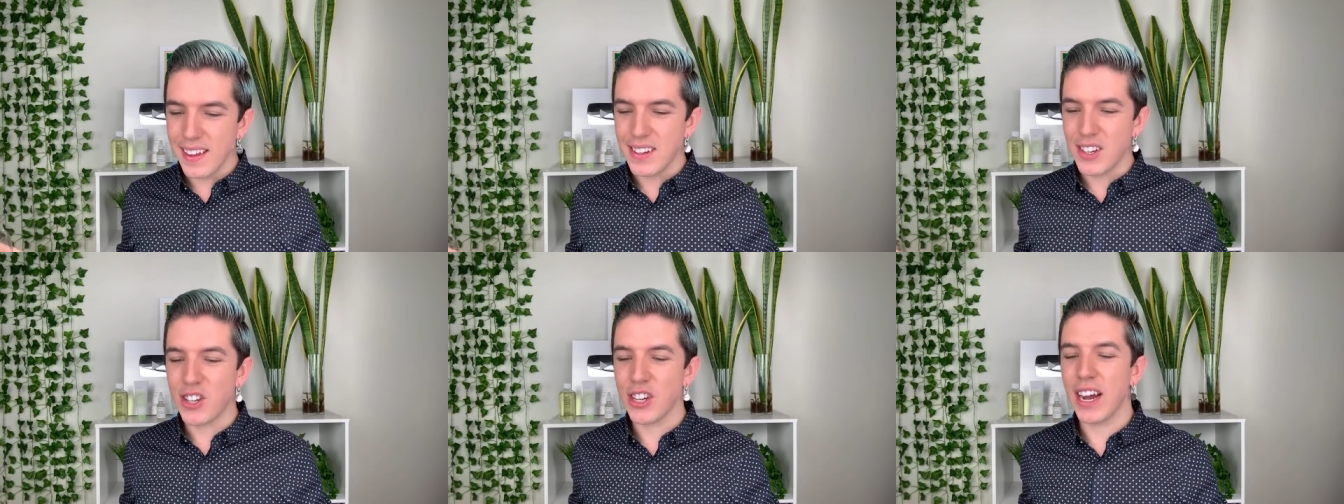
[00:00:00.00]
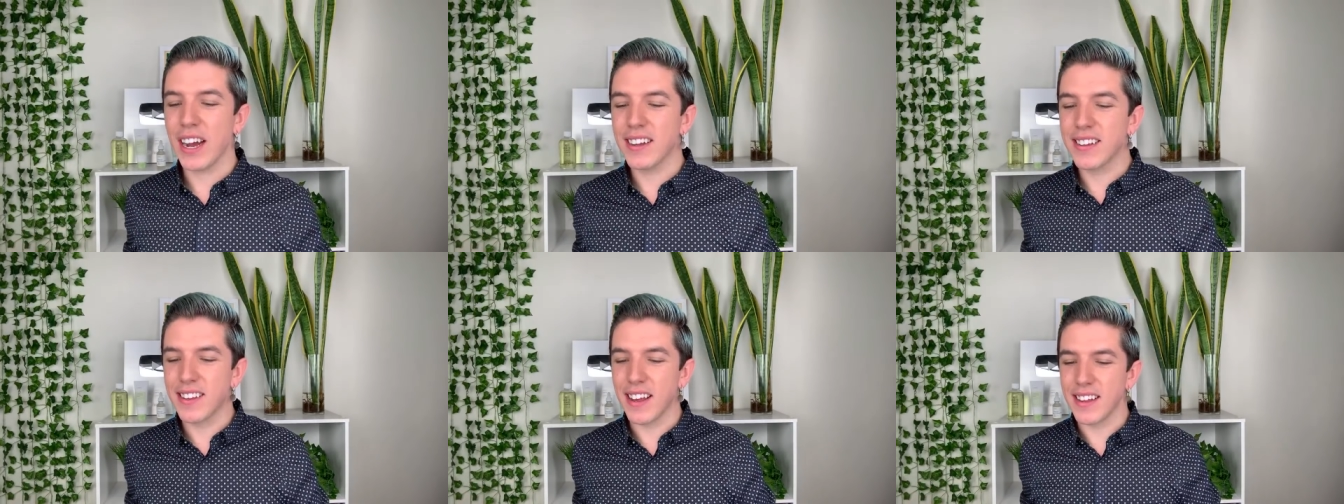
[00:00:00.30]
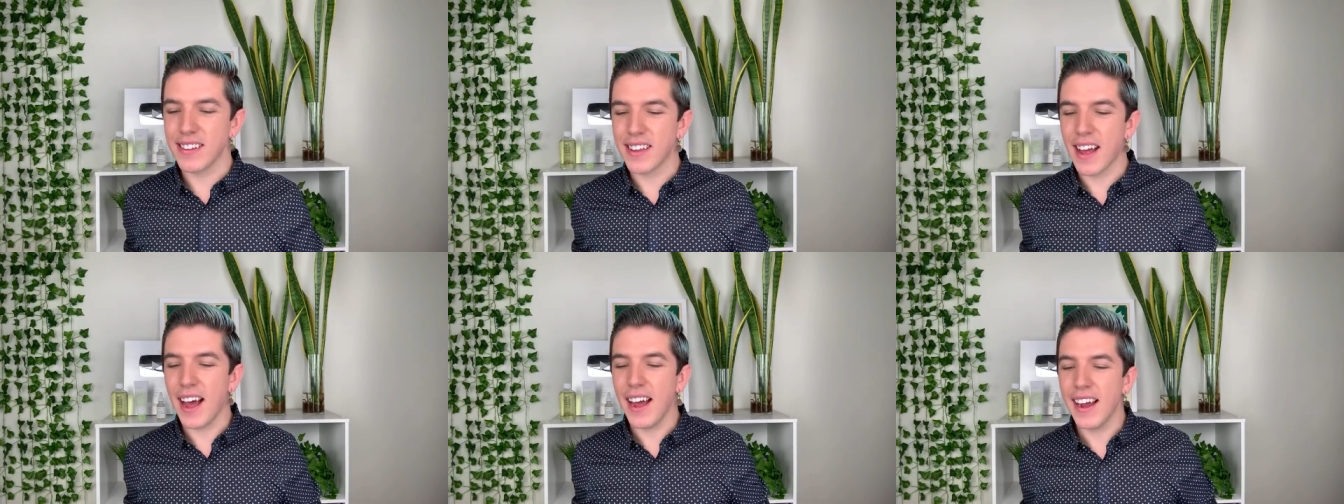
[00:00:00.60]
Jack
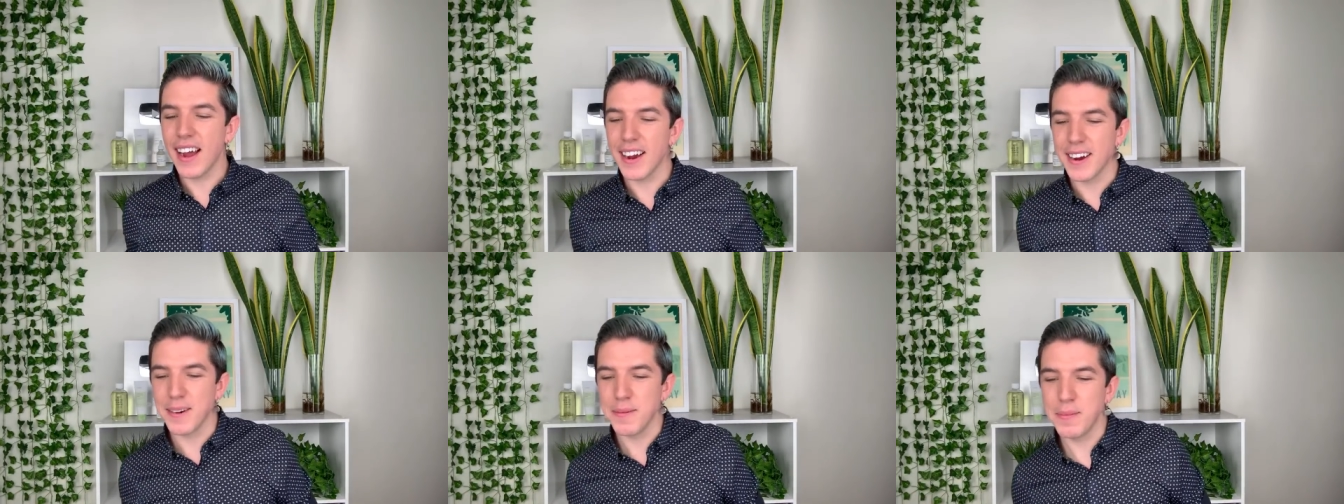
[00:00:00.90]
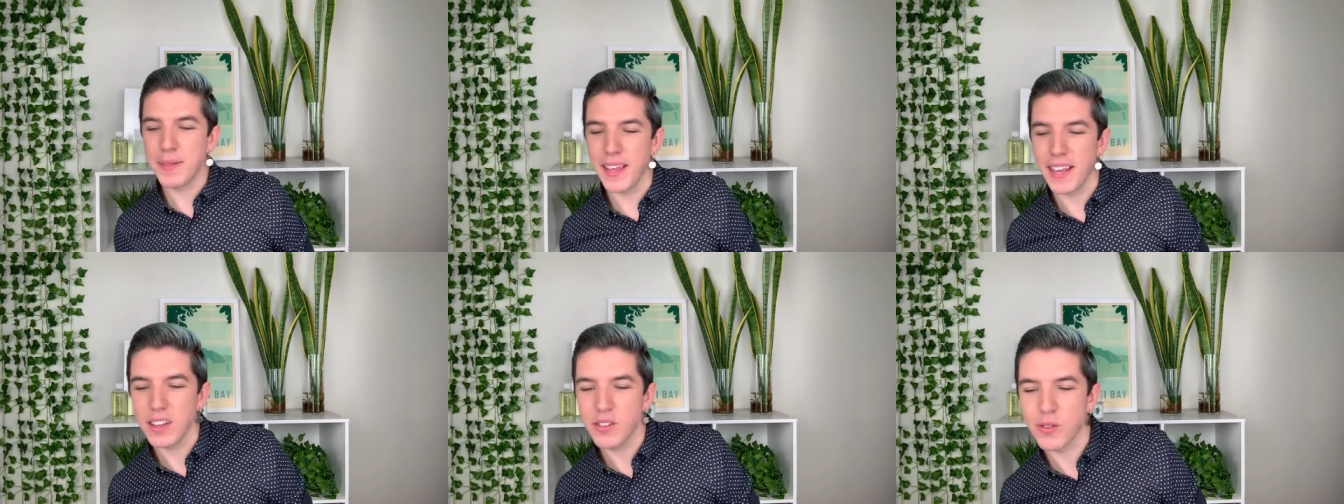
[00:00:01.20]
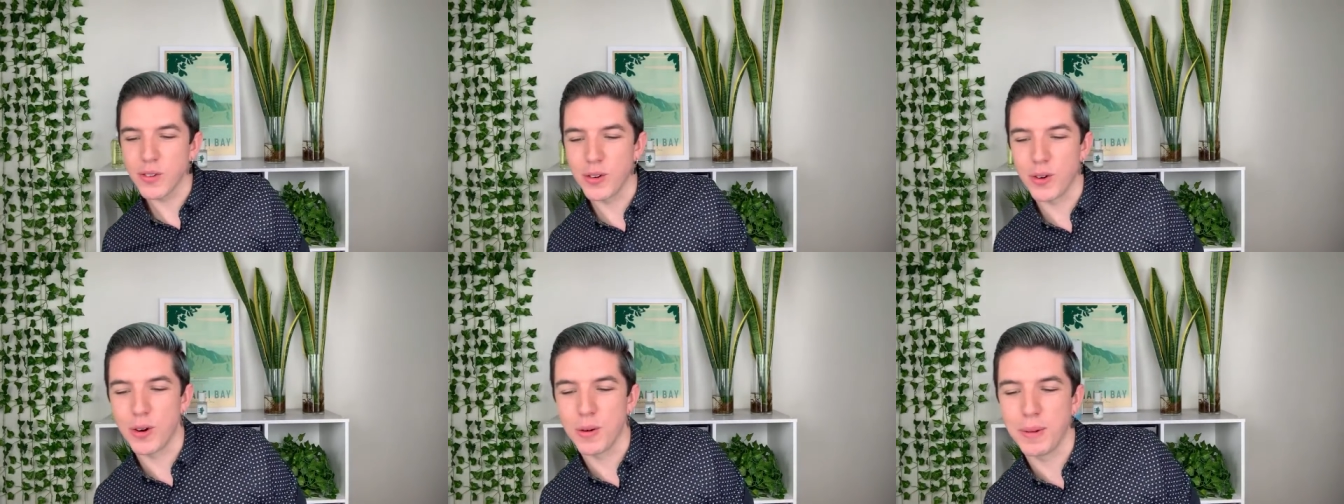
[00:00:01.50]
says, Hi Hyram, thanks
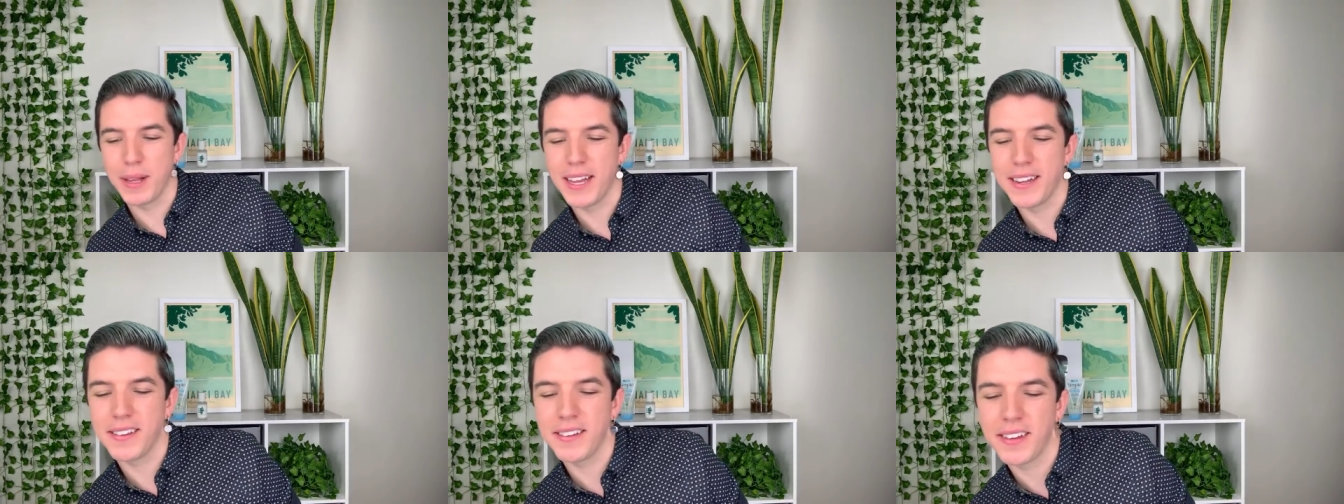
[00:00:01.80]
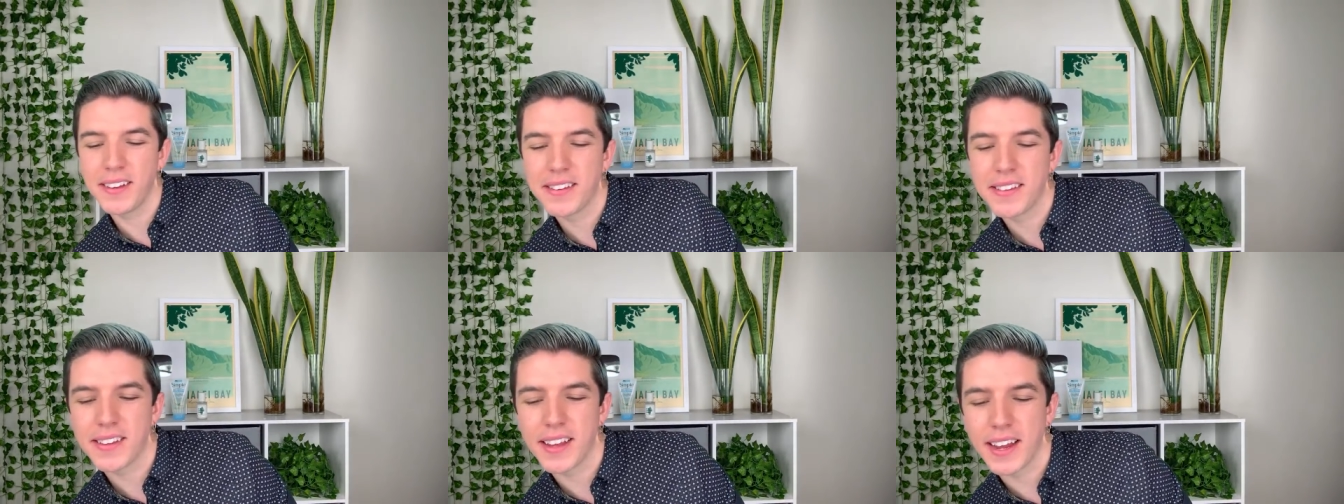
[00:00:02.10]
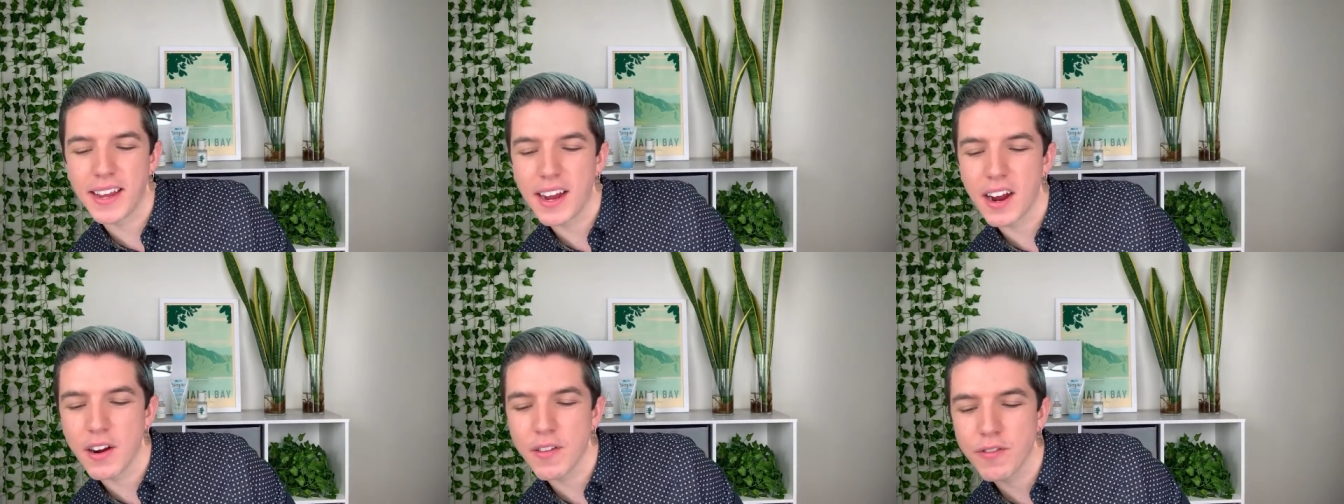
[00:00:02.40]
for normalizing
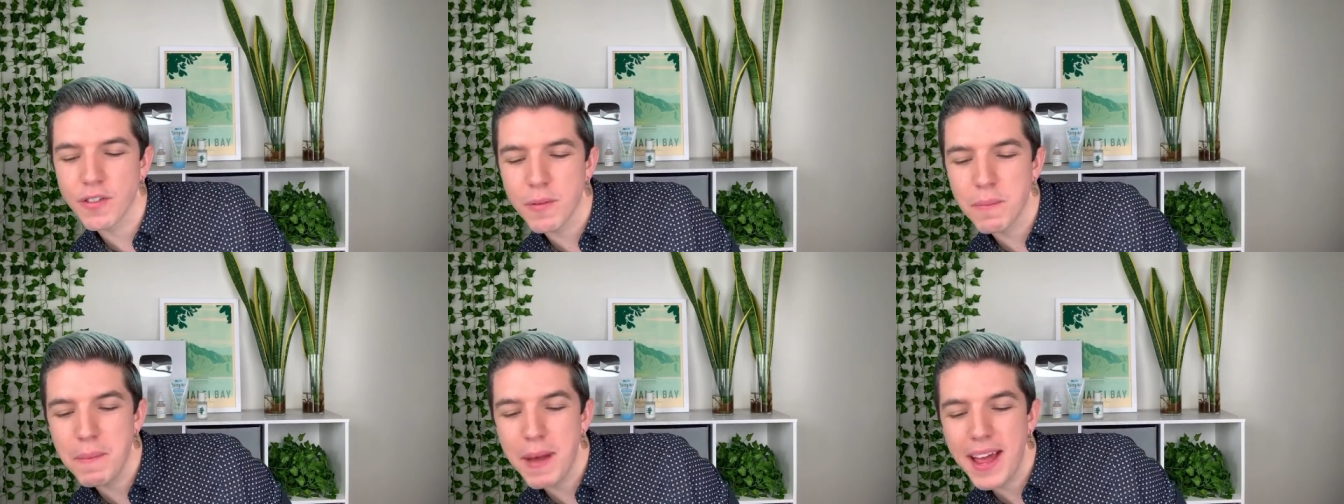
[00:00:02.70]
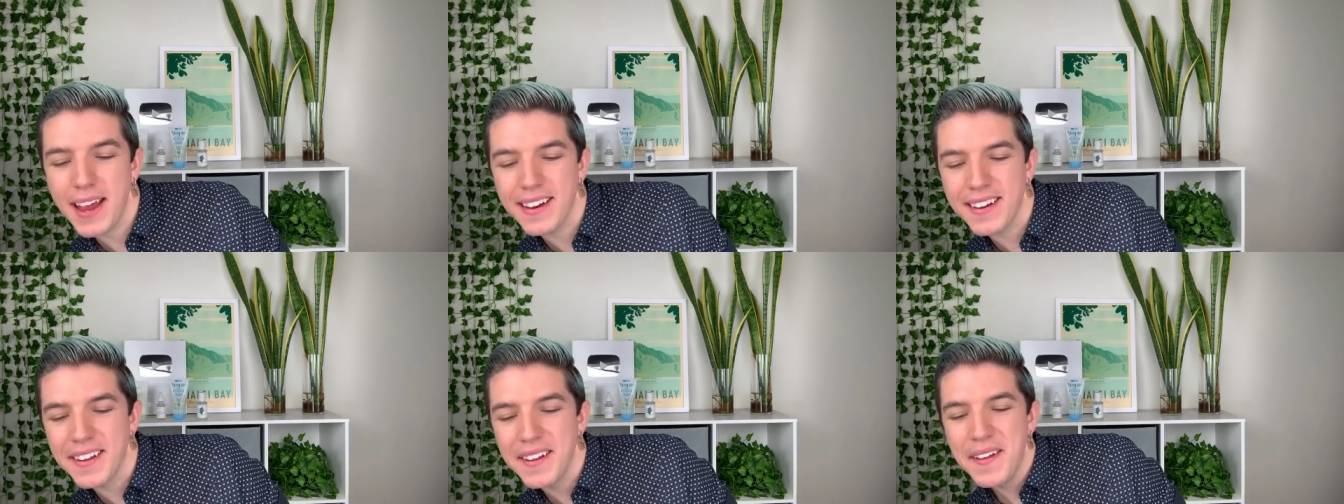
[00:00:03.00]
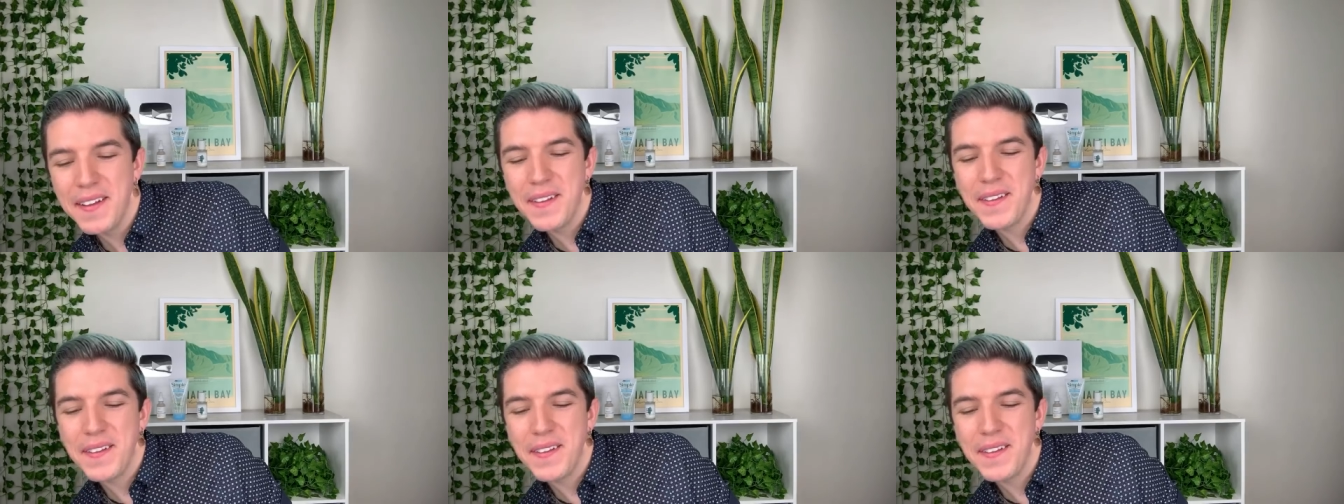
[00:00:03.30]
skincare for men.